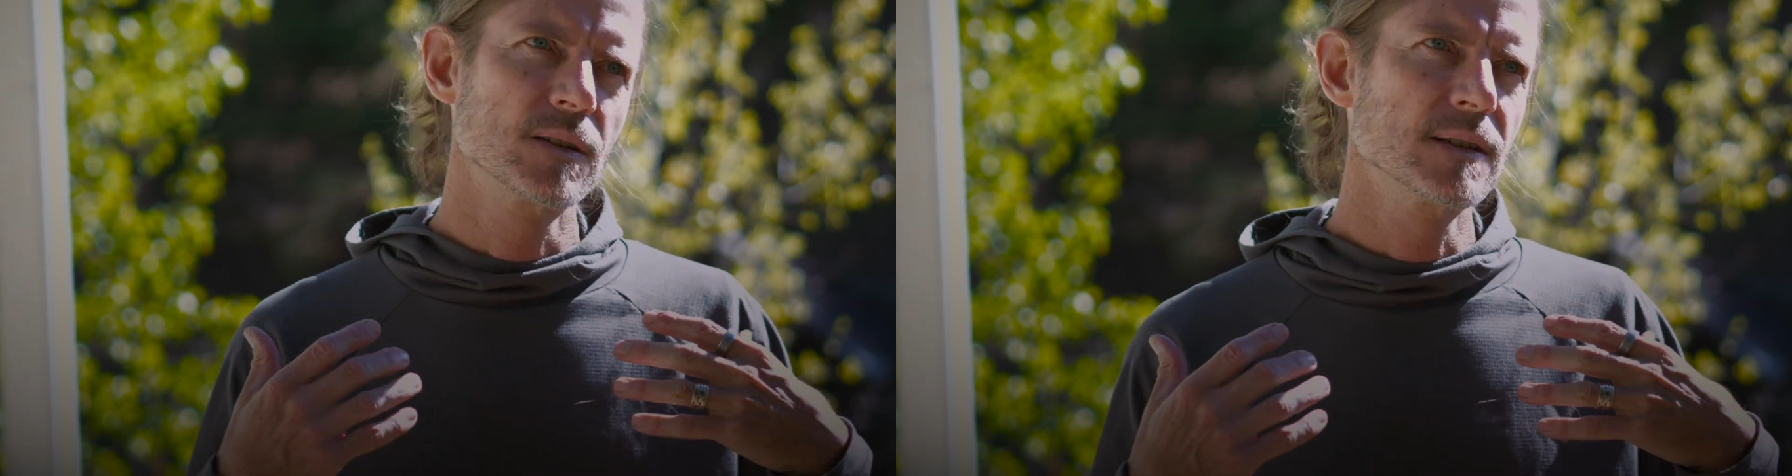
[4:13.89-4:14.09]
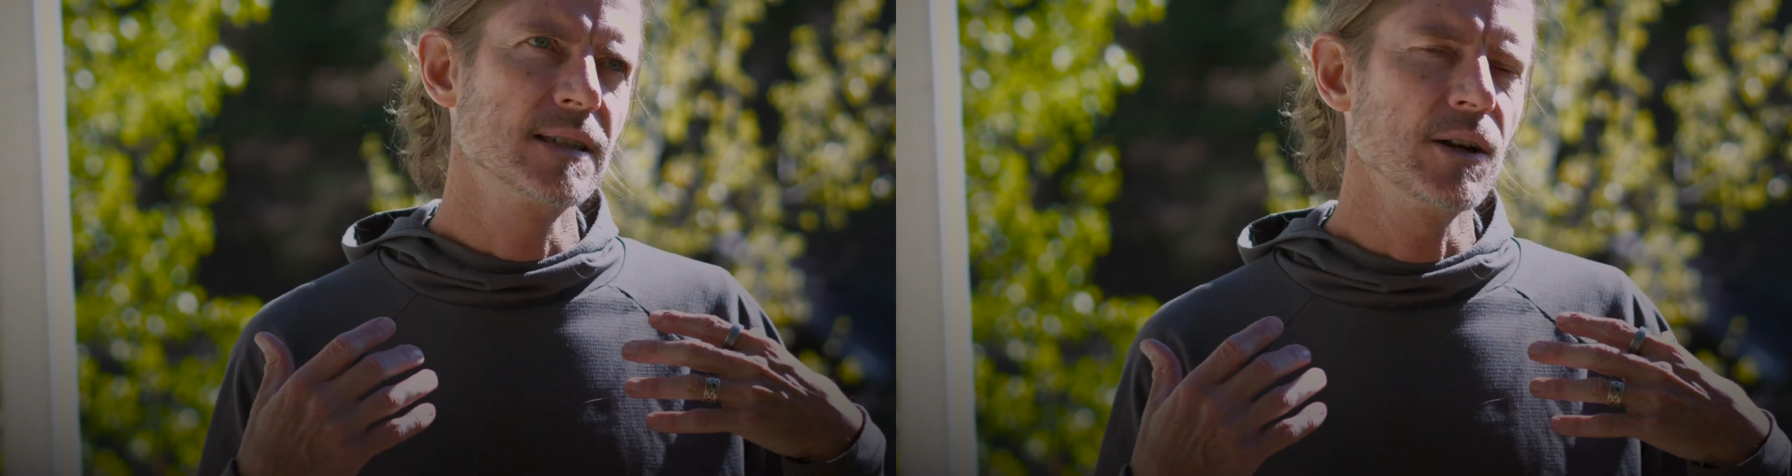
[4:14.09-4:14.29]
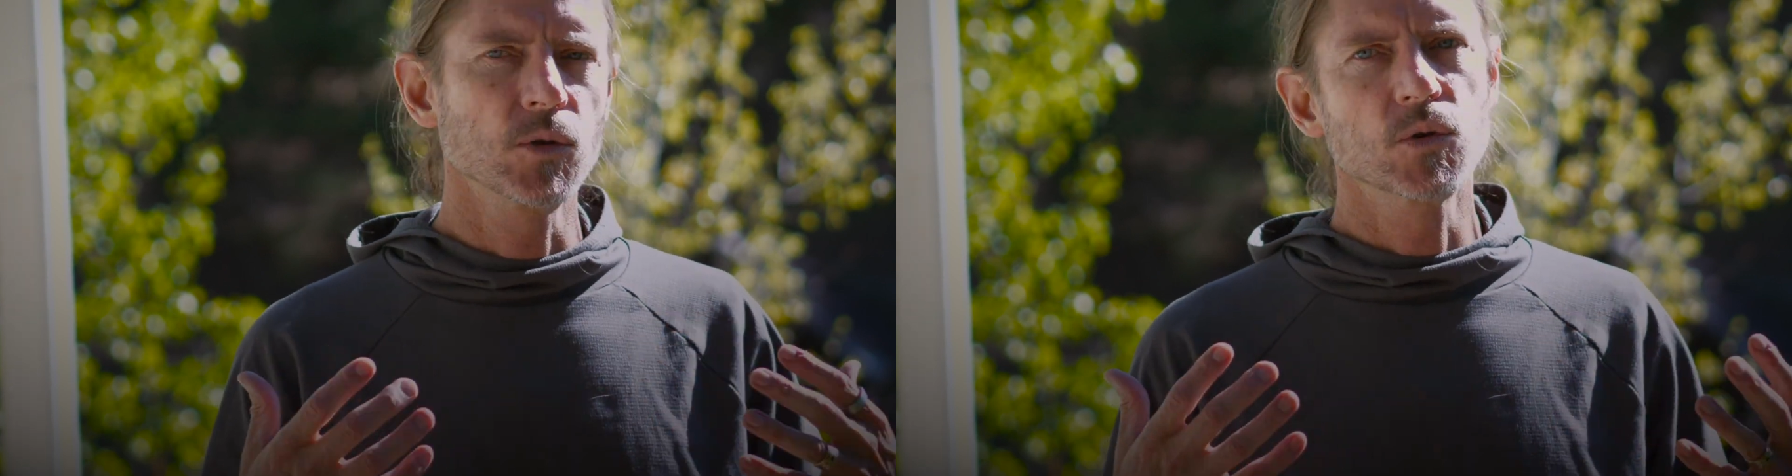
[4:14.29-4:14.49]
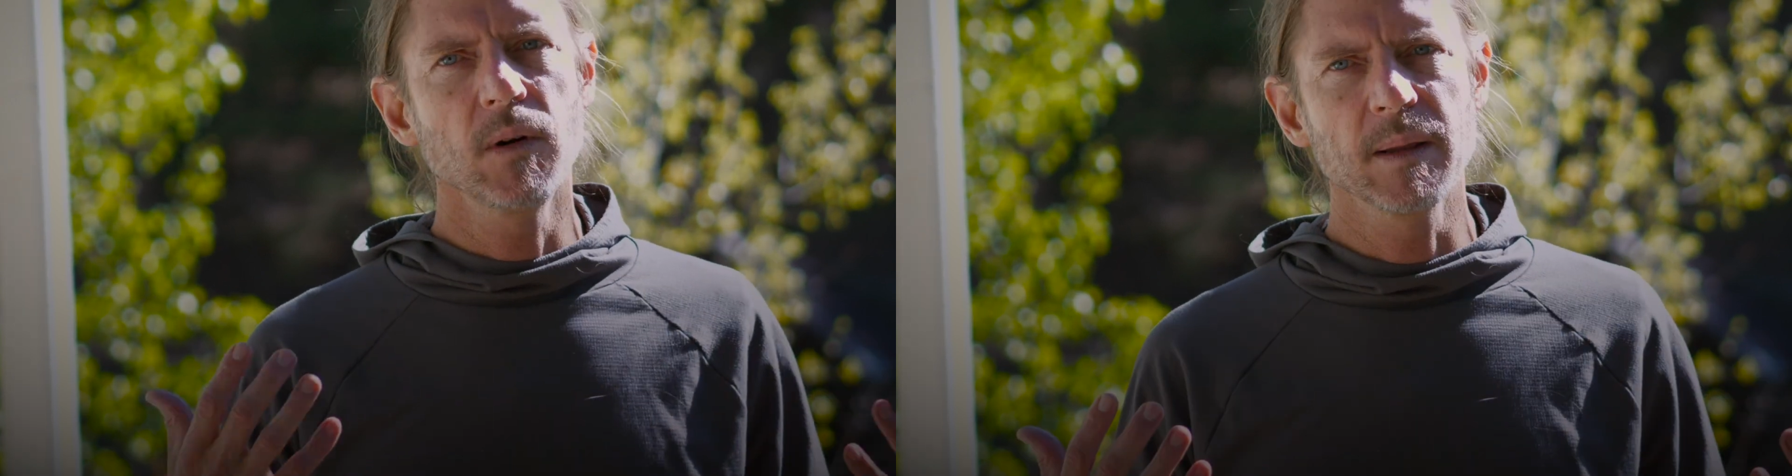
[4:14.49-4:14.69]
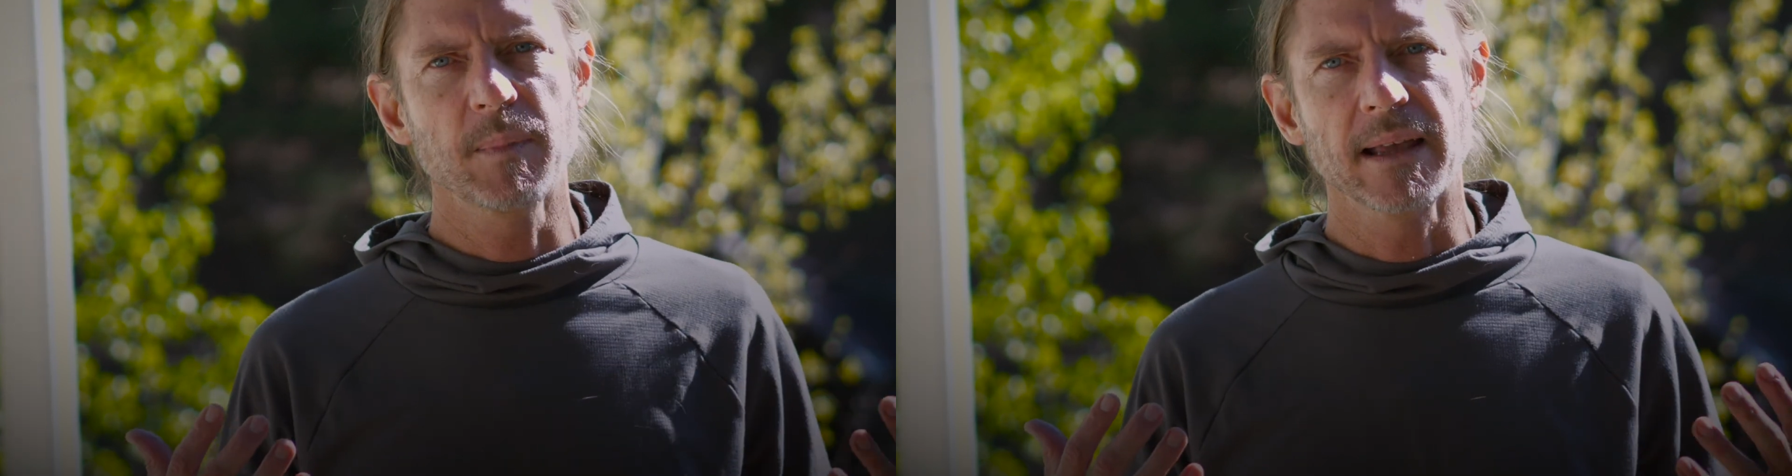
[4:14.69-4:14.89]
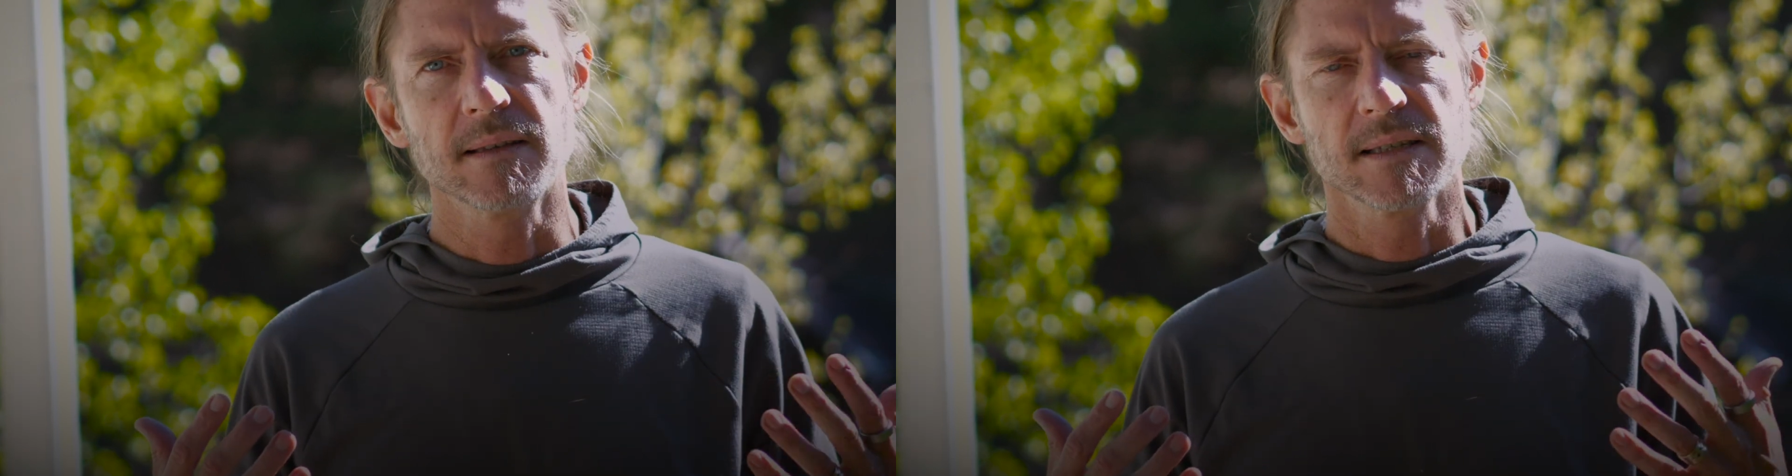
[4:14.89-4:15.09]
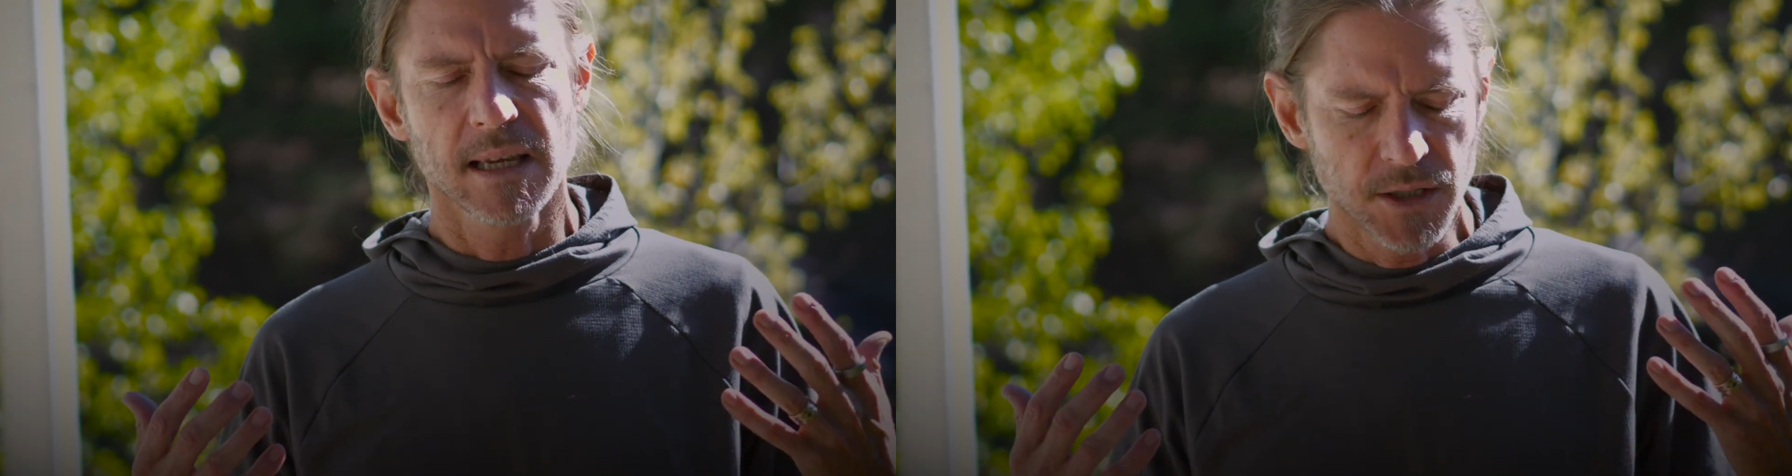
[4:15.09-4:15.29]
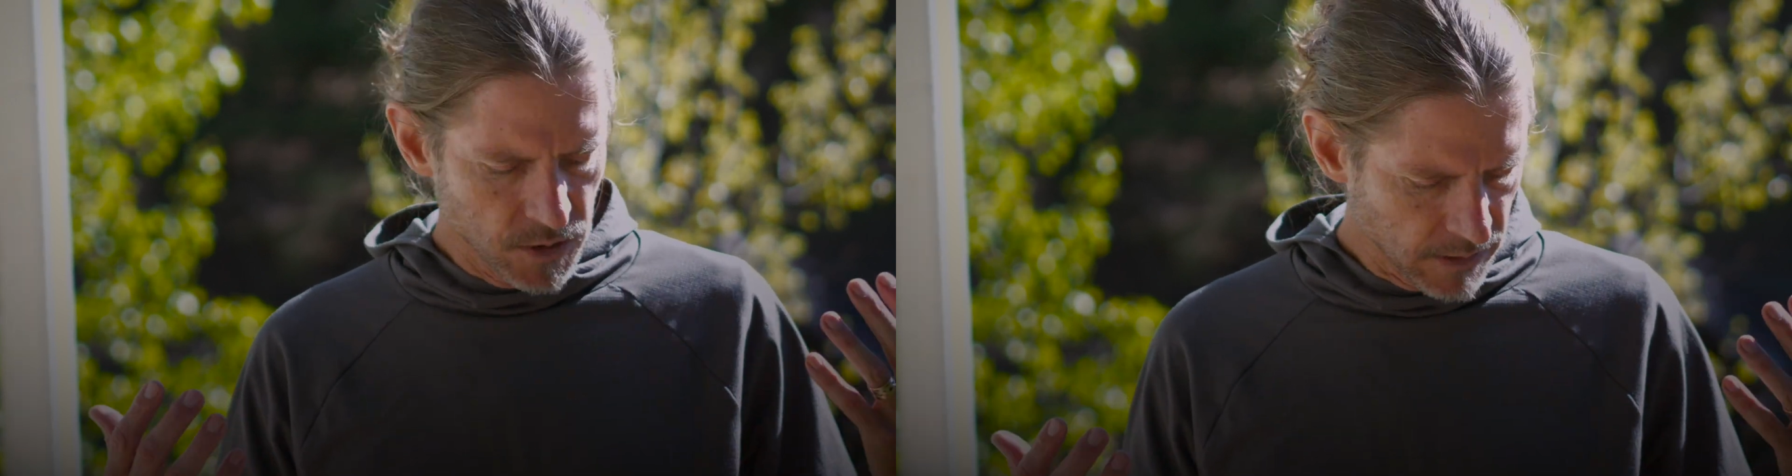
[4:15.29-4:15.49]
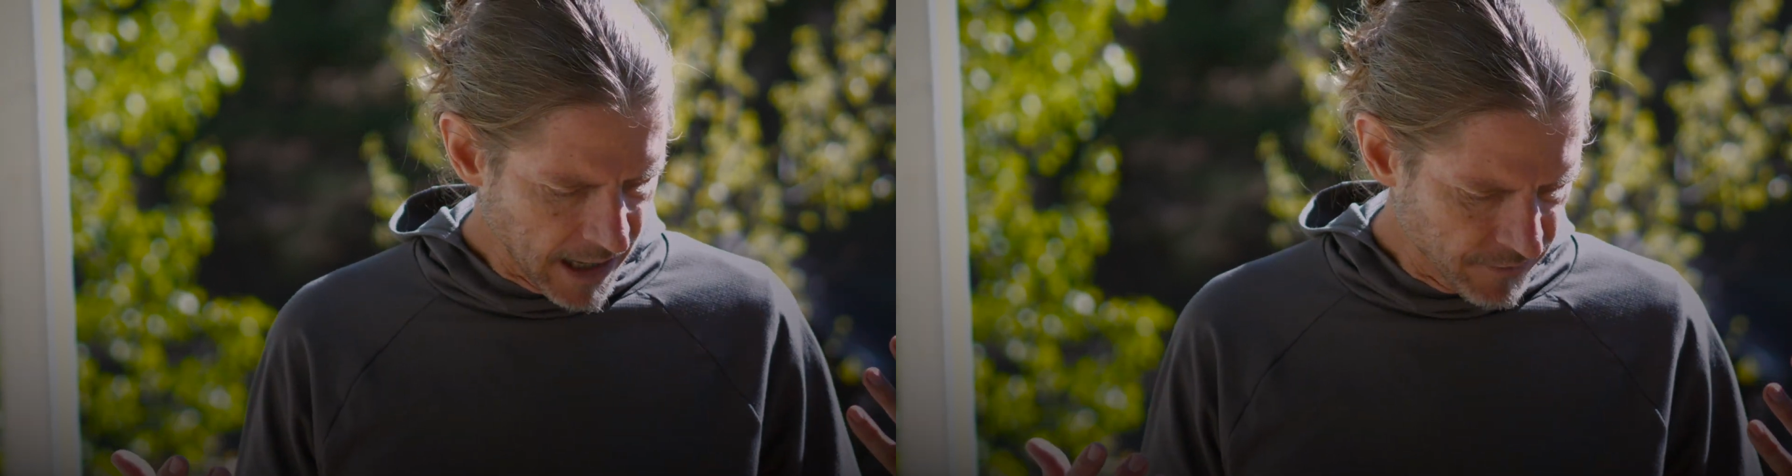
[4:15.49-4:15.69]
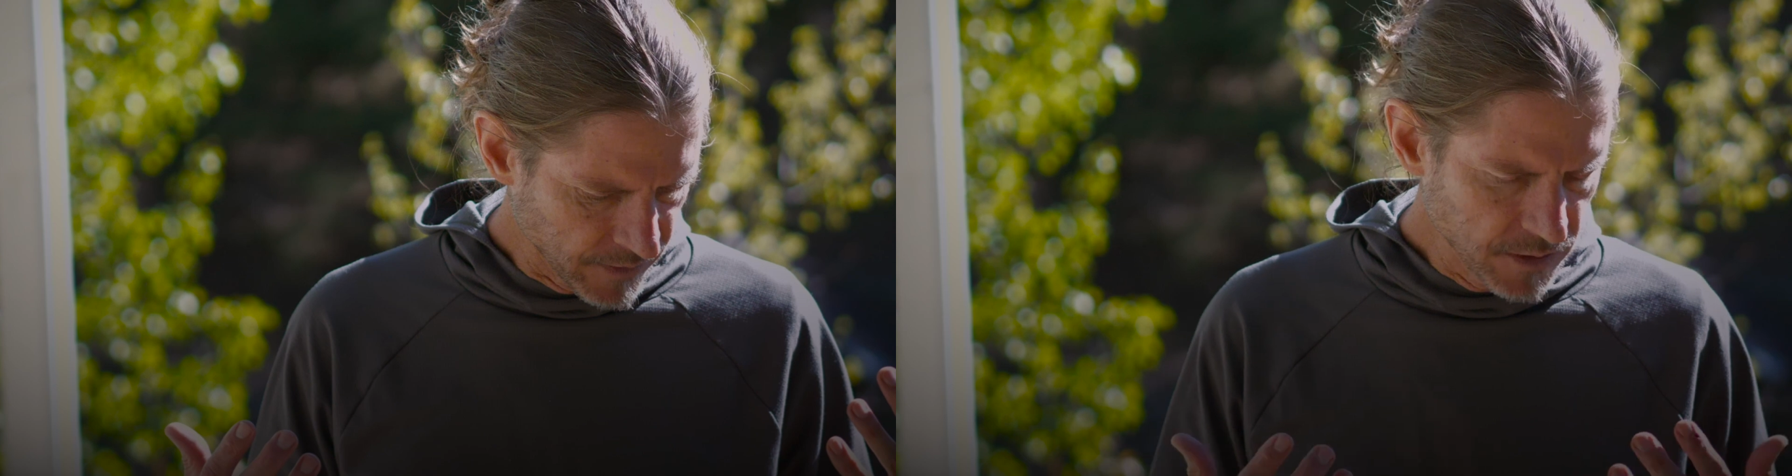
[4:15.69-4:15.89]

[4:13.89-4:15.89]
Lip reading: central crawling patterns into your life and